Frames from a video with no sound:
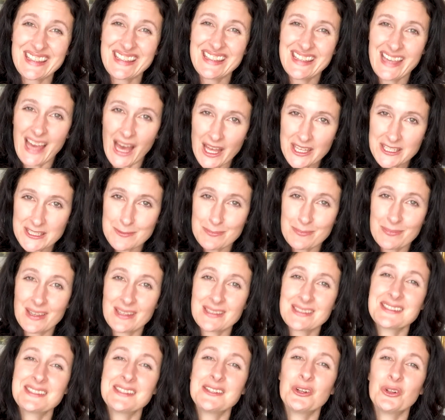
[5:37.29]
yet
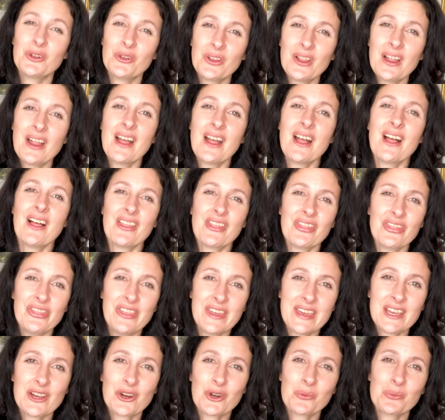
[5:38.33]
until
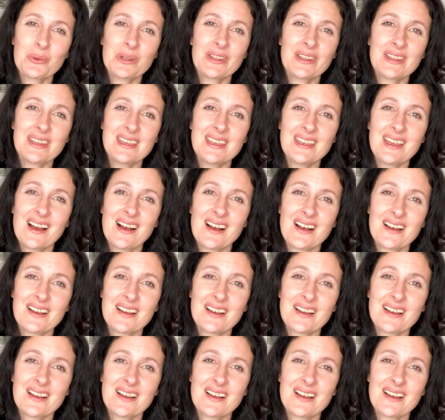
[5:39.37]
they are really